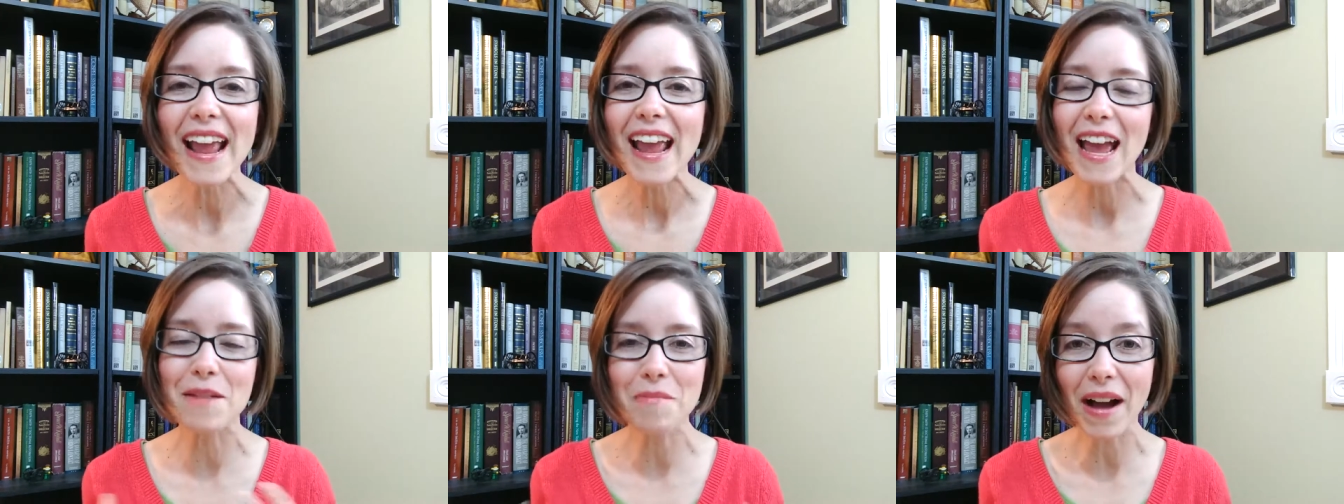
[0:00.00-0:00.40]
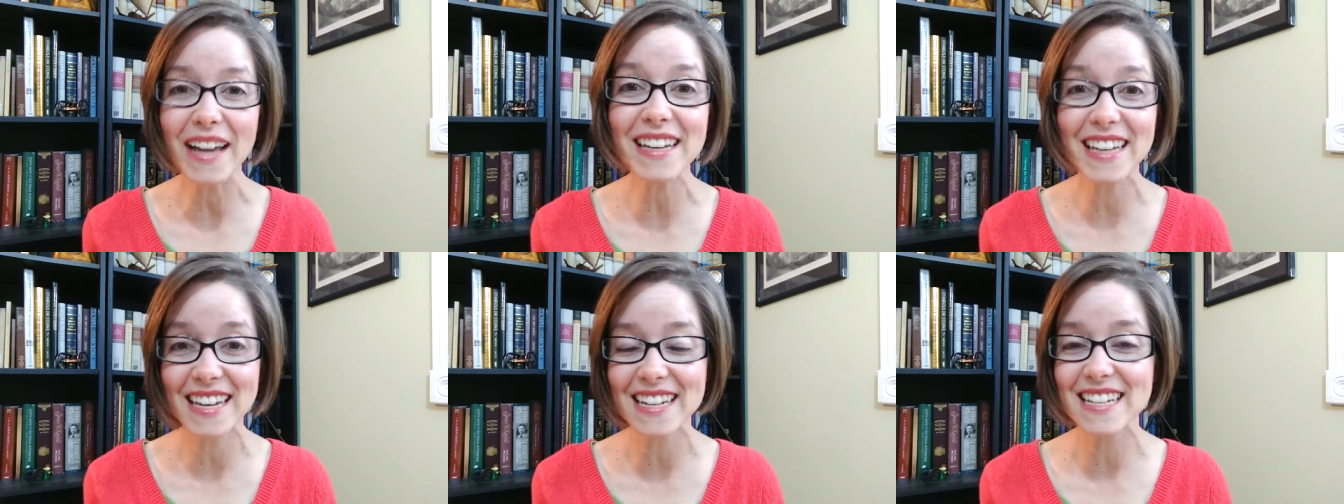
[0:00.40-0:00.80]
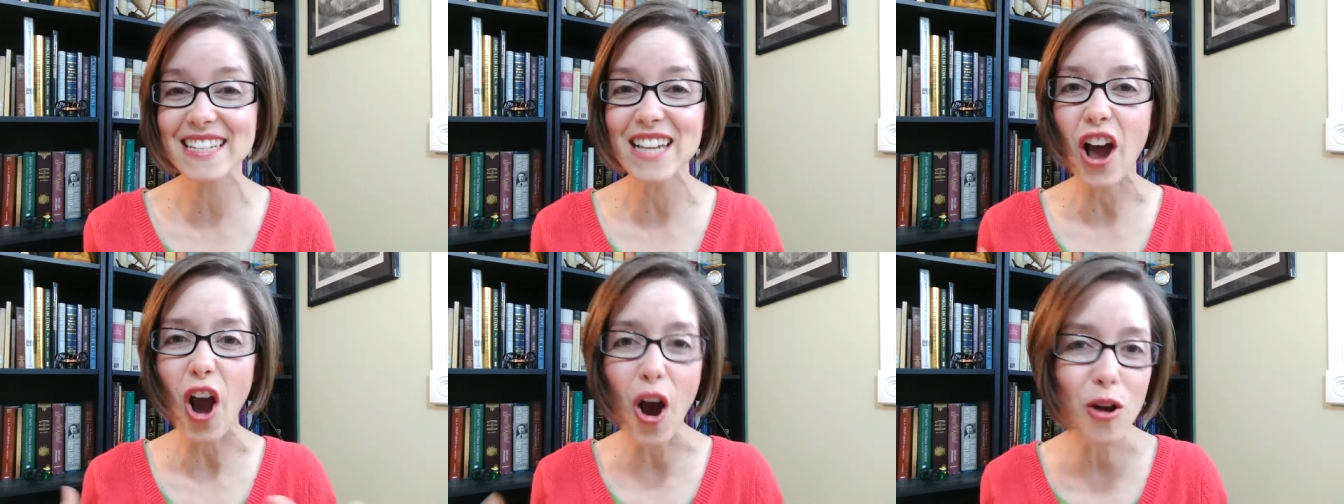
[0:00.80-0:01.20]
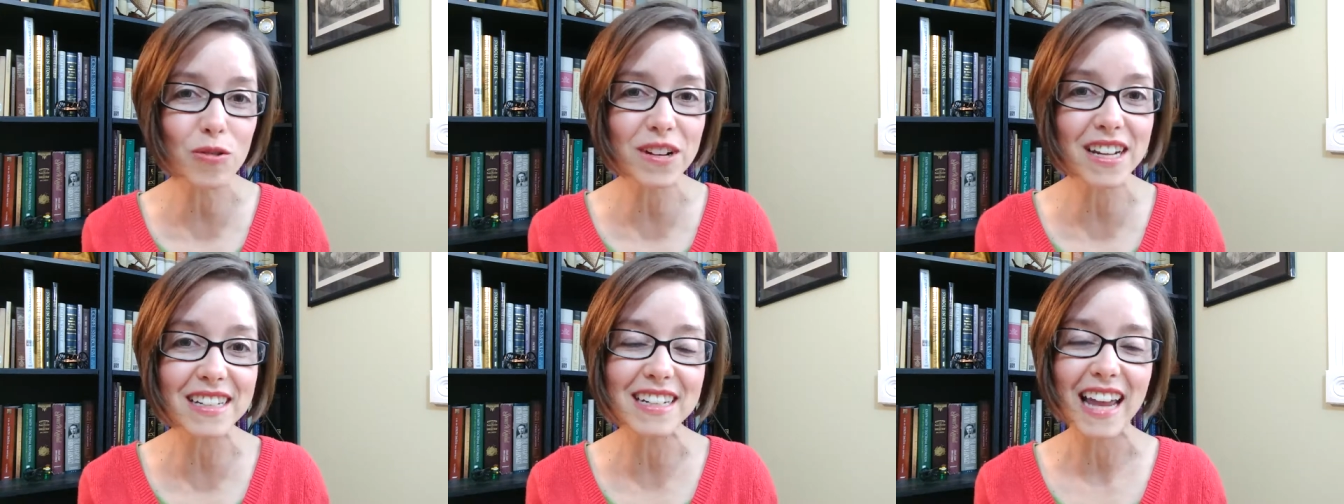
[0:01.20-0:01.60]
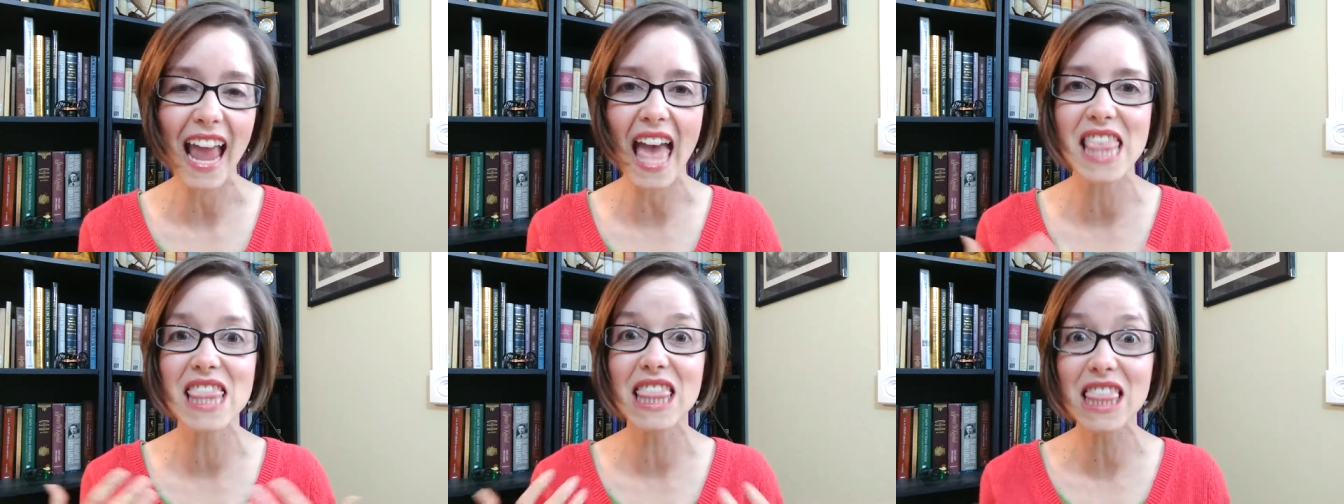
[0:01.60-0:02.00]
and my kids own it
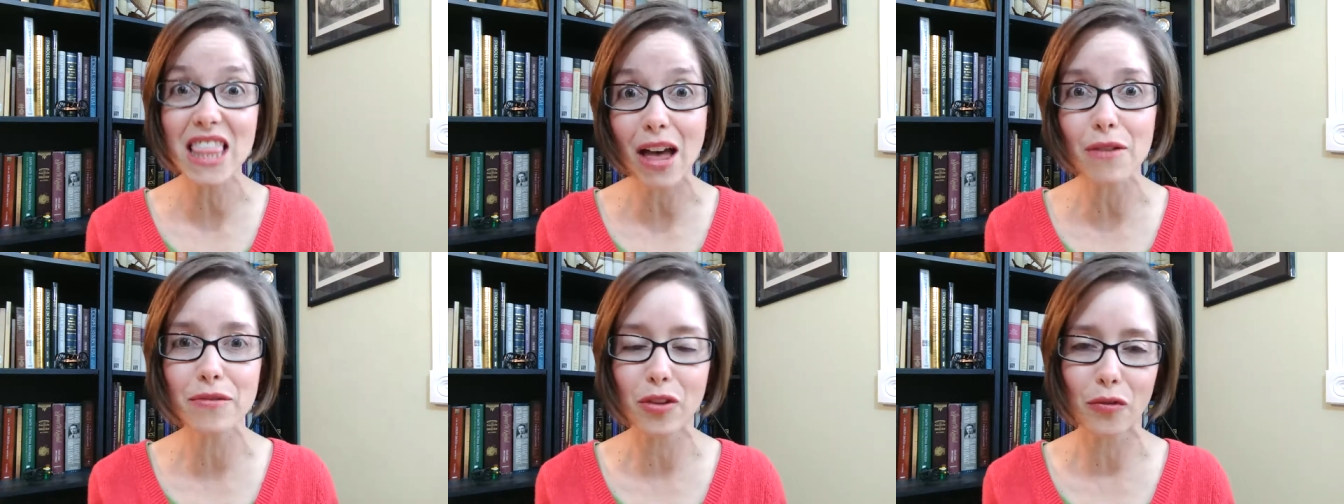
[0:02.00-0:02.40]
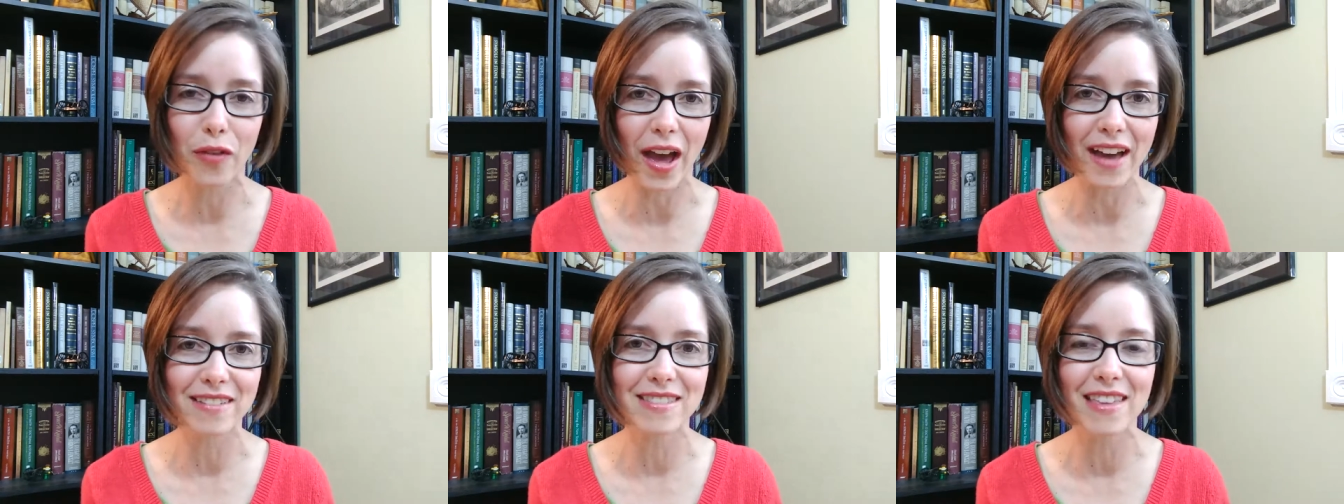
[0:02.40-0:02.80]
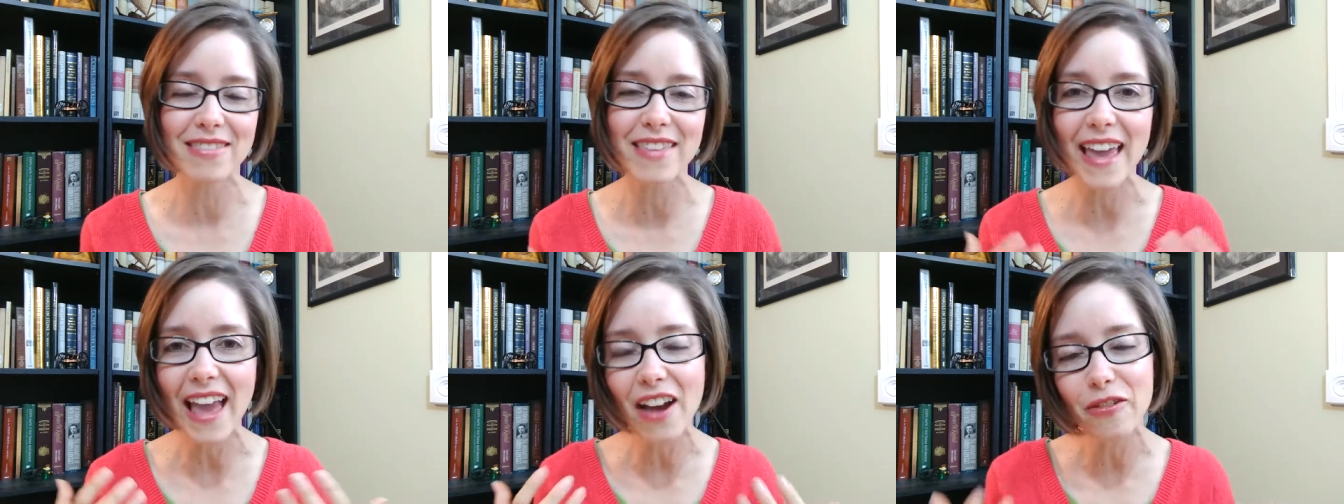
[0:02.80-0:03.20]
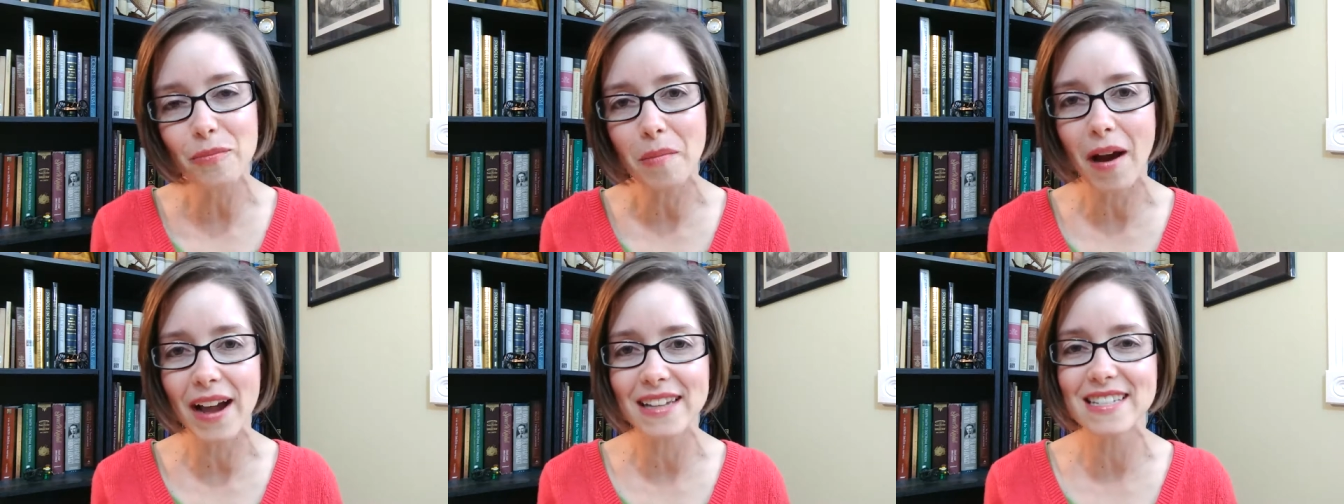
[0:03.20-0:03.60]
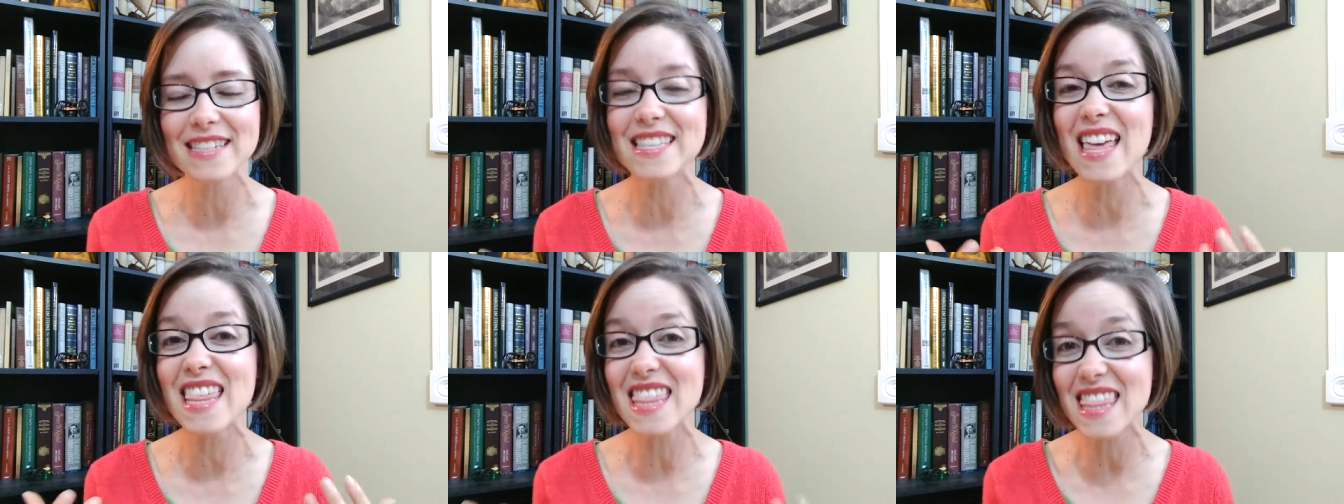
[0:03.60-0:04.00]
and love the fact that they have minds
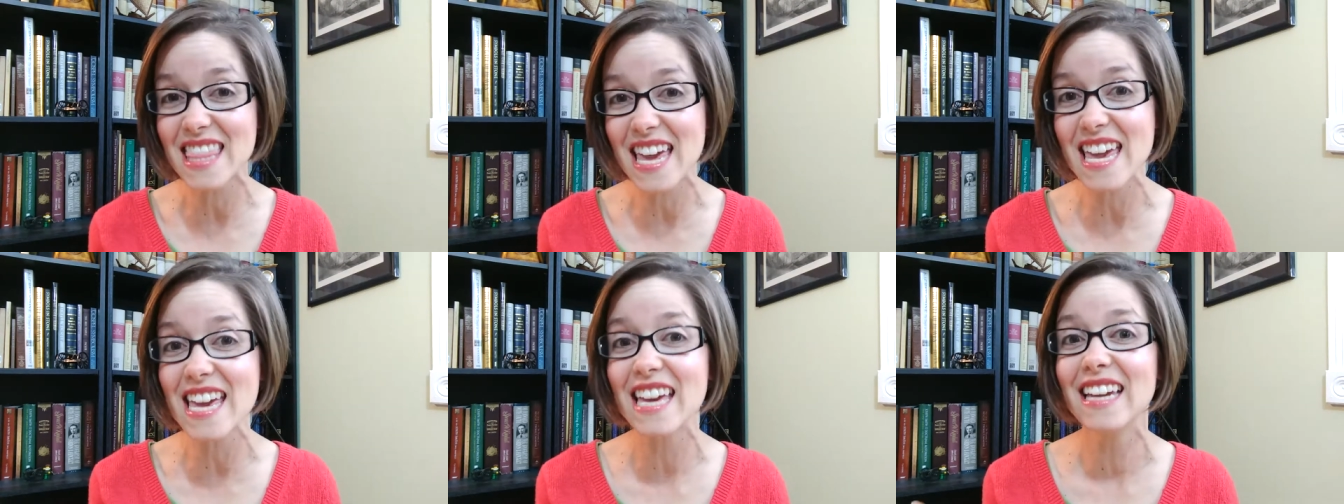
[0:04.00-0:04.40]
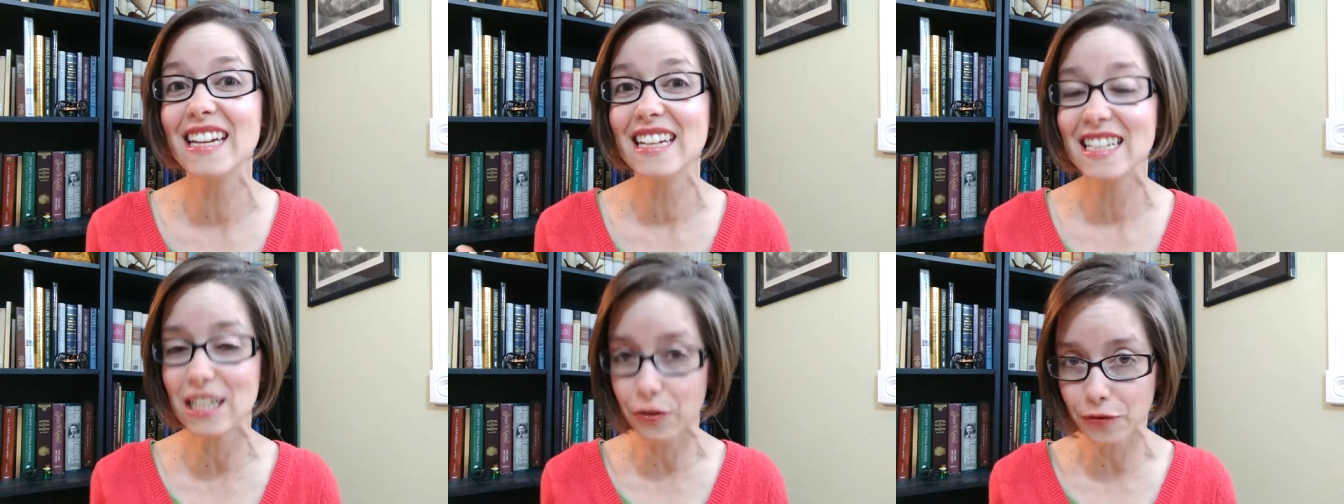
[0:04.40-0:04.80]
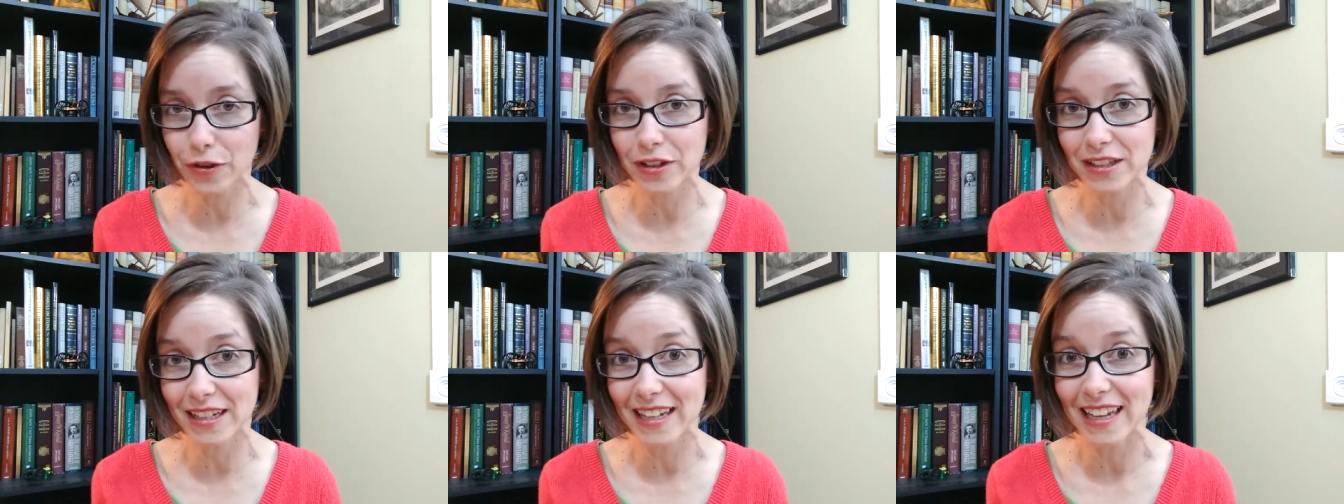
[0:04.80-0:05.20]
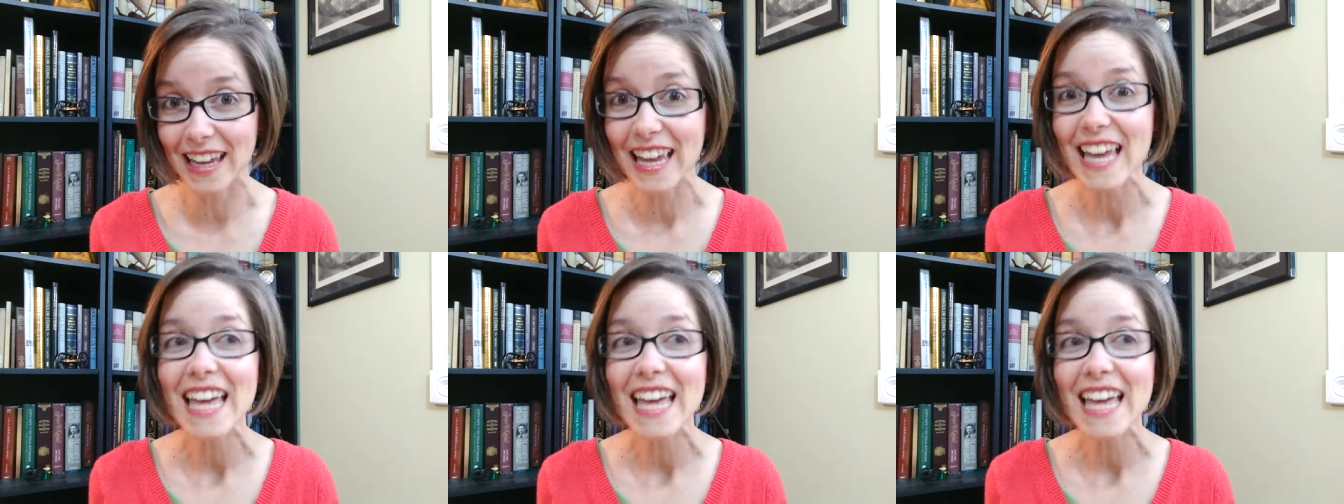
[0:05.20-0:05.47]
that think differently,